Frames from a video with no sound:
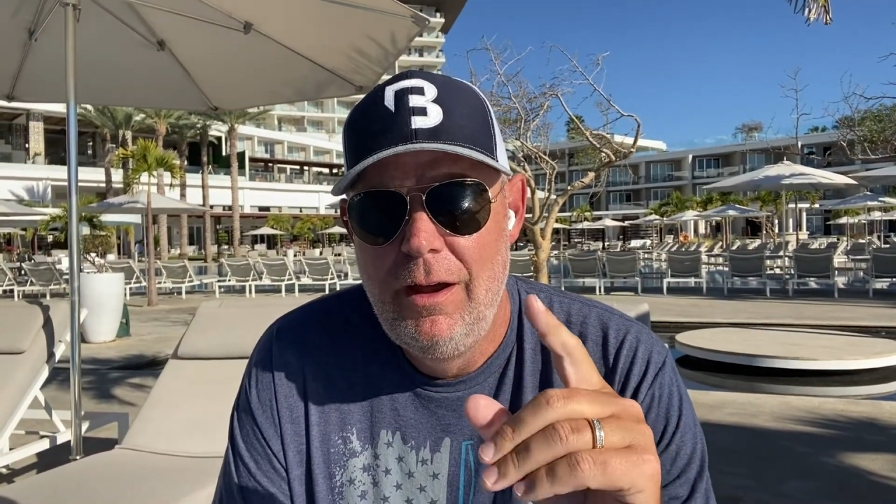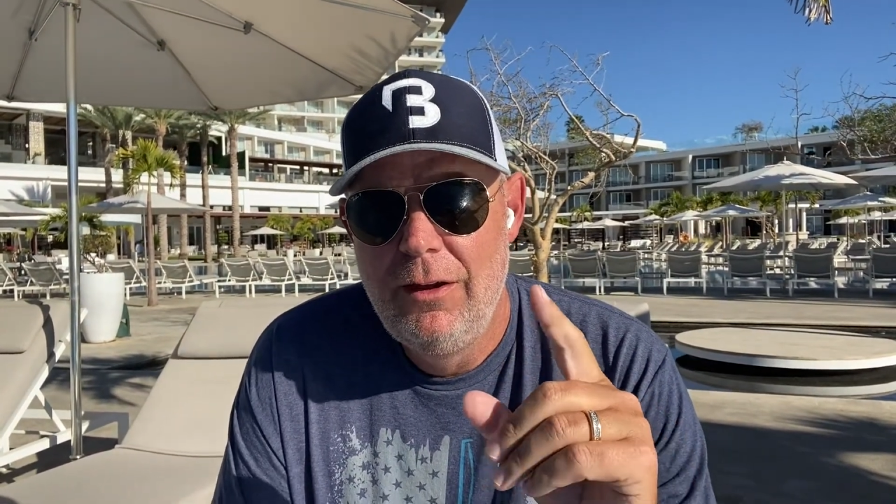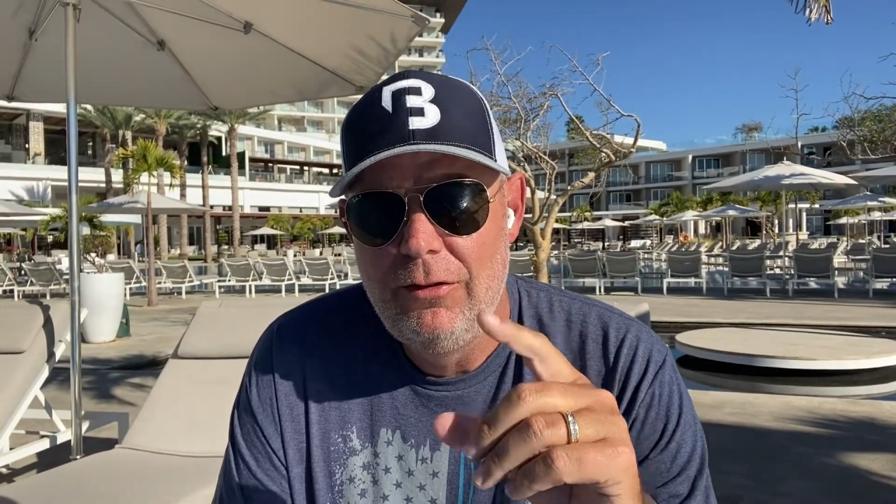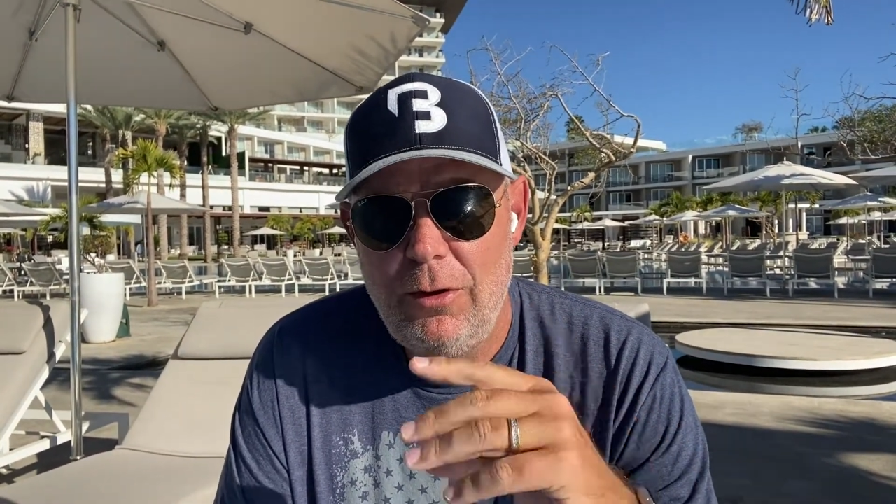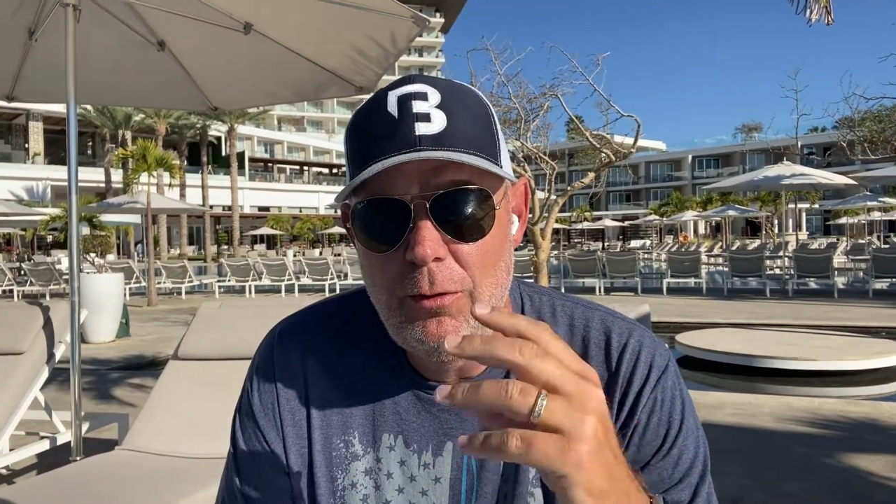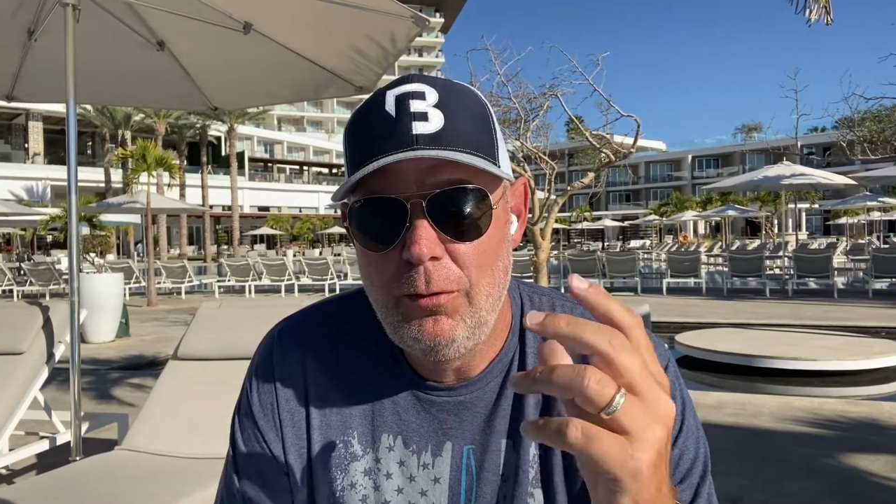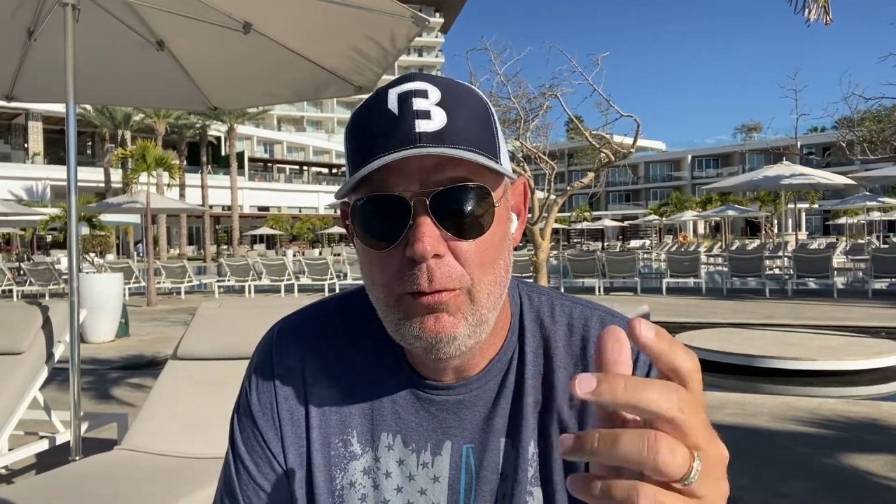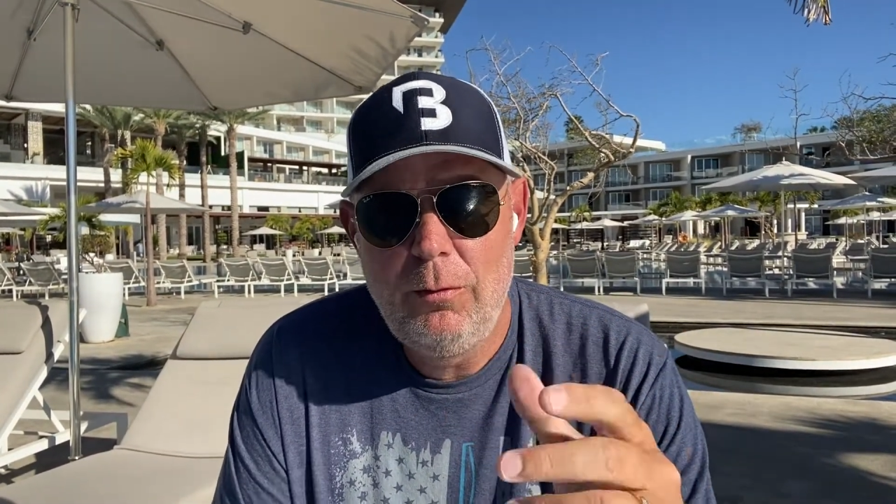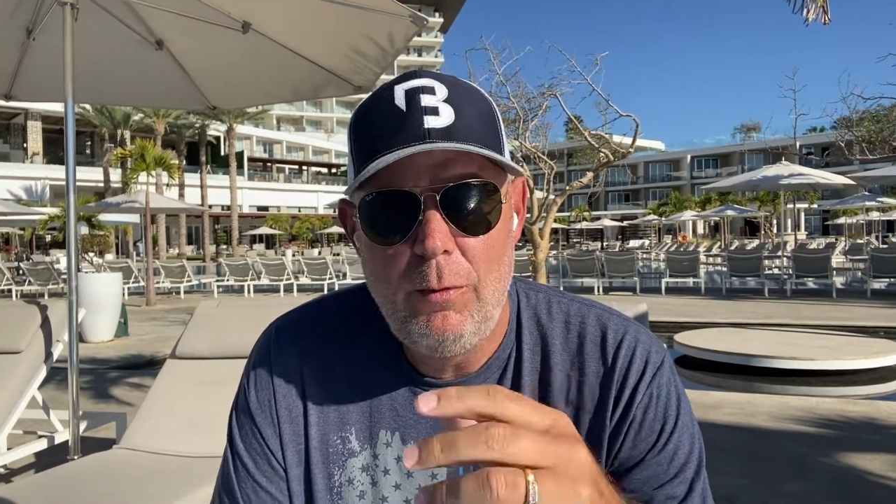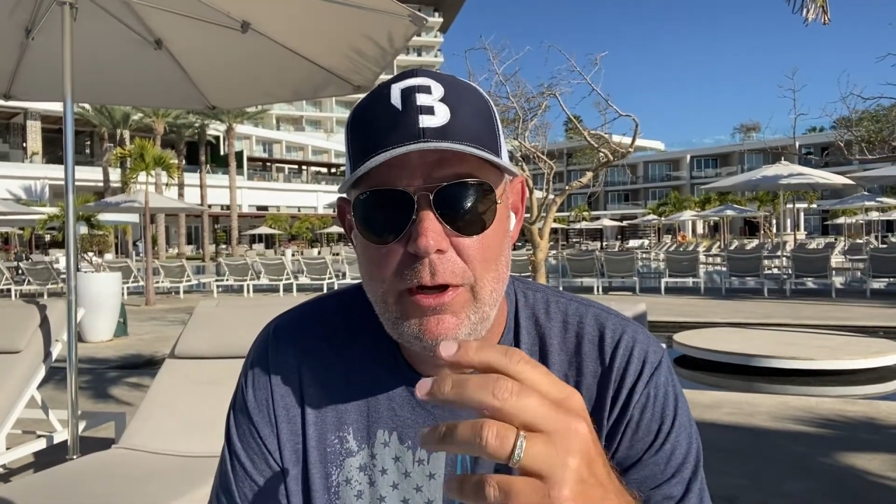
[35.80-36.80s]
So
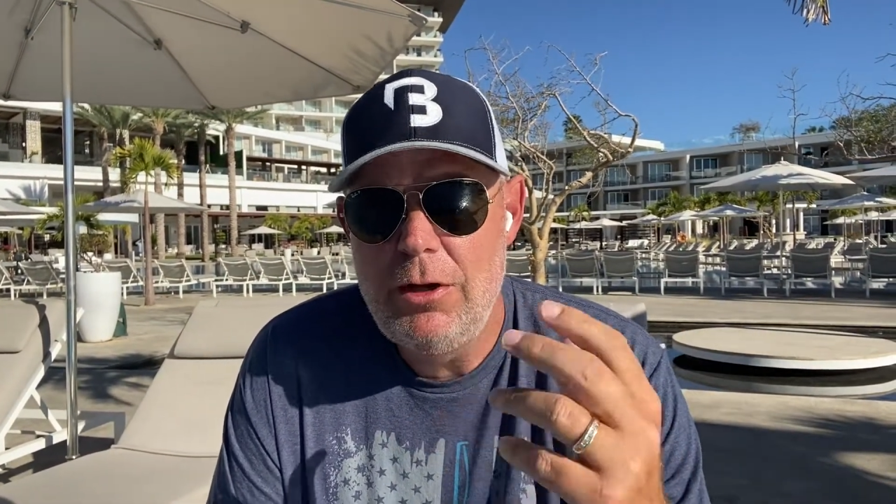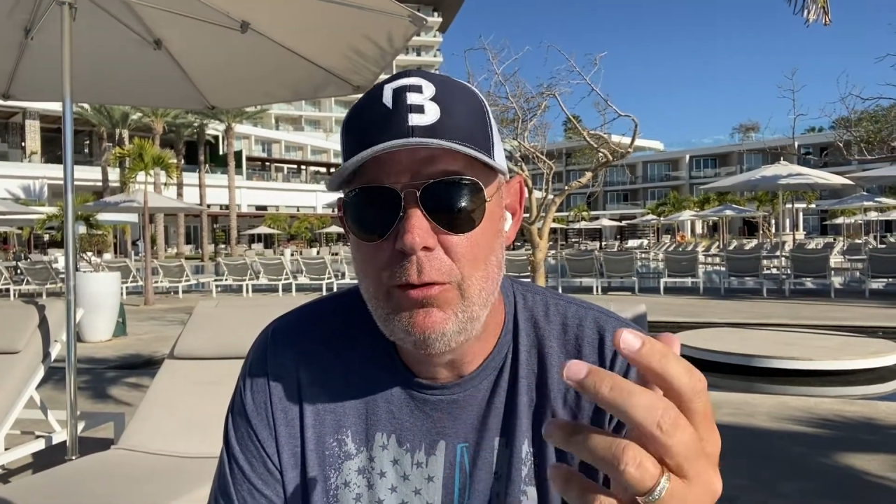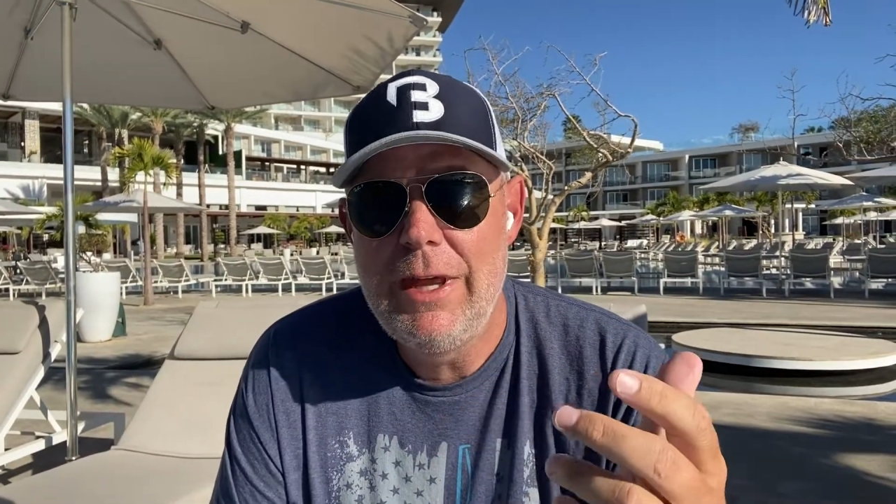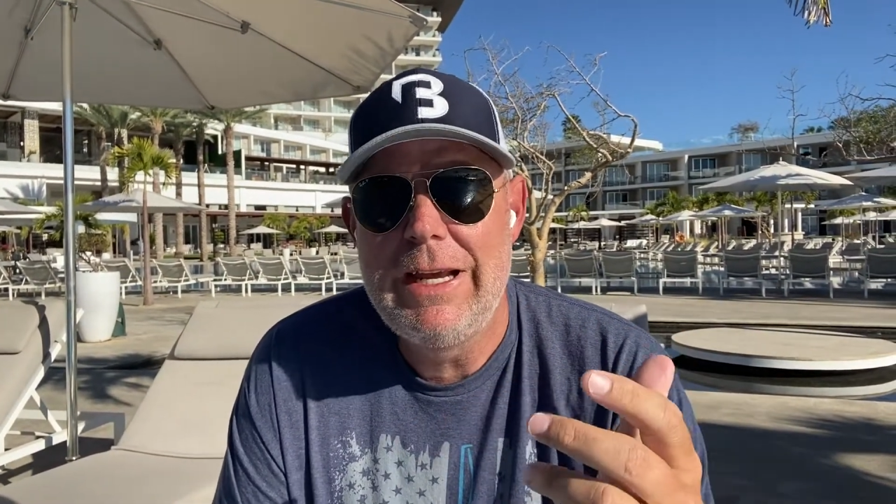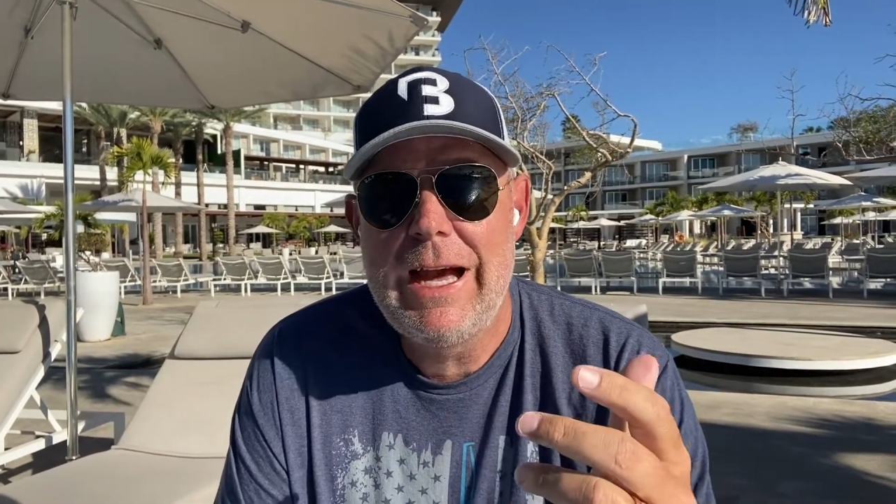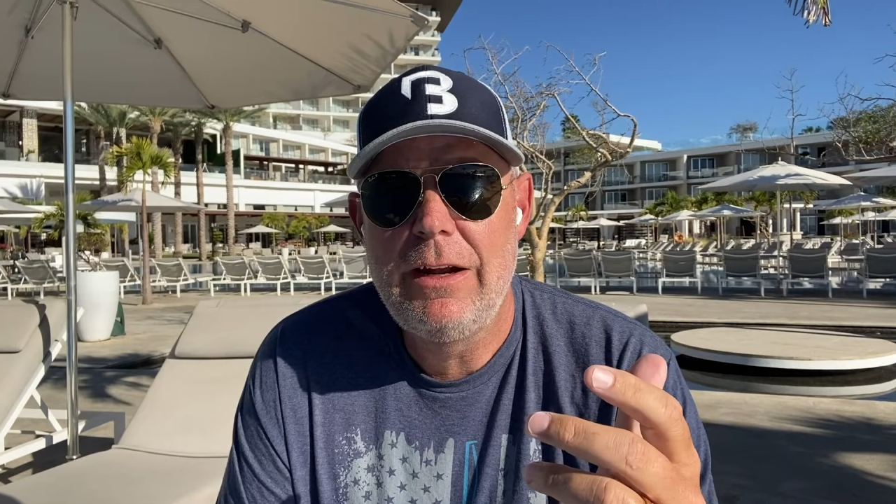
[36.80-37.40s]
what do you think